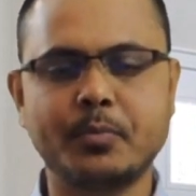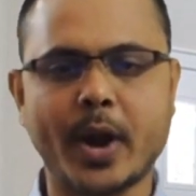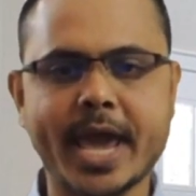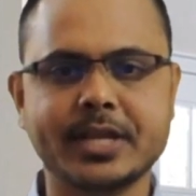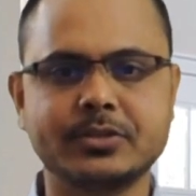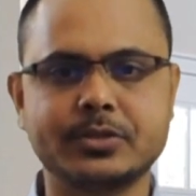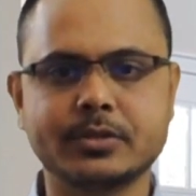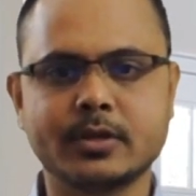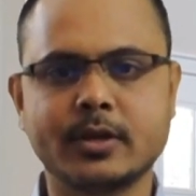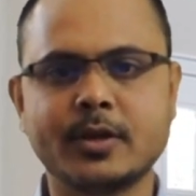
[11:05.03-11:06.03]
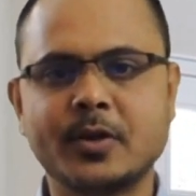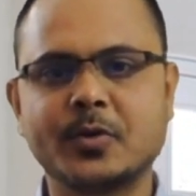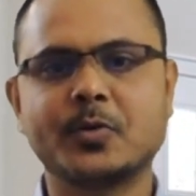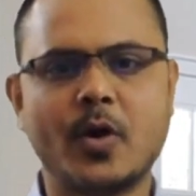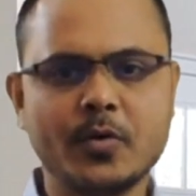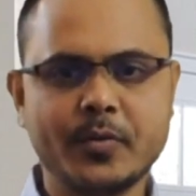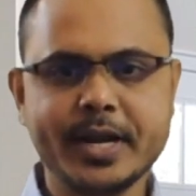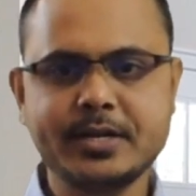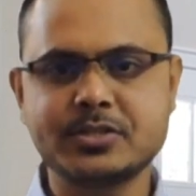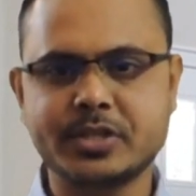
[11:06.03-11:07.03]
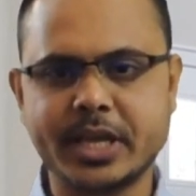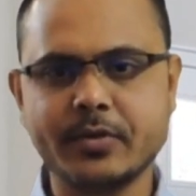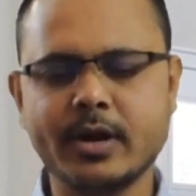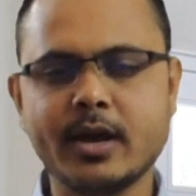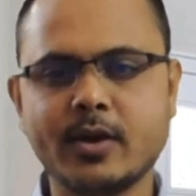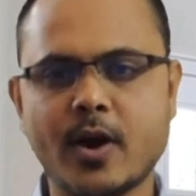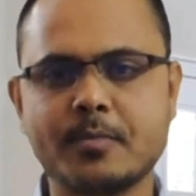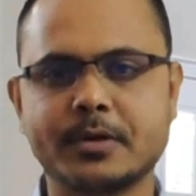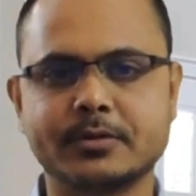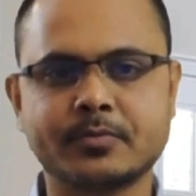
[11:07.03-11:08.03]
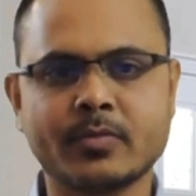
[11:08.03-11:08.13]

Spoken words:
branch. Concrete, singular, common.